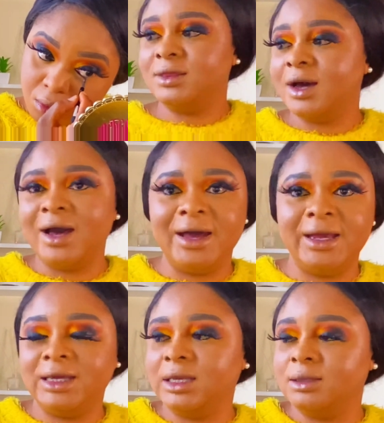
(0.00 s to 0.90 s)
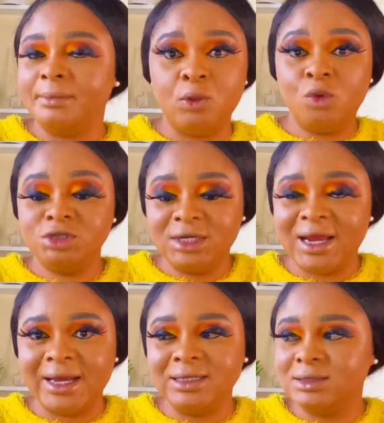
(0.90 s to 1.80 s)
My
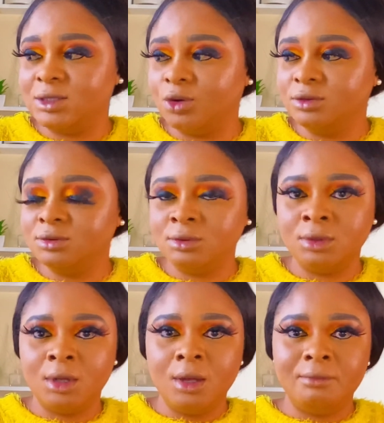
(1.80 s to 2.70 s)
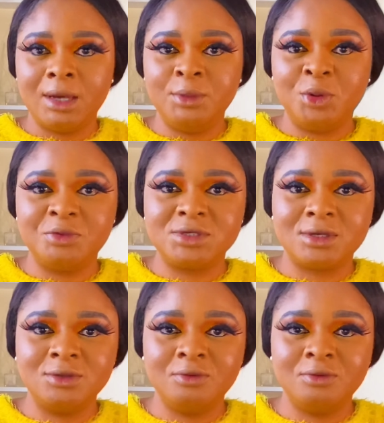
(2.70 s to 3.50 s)
waterline is done. My mirror was gonna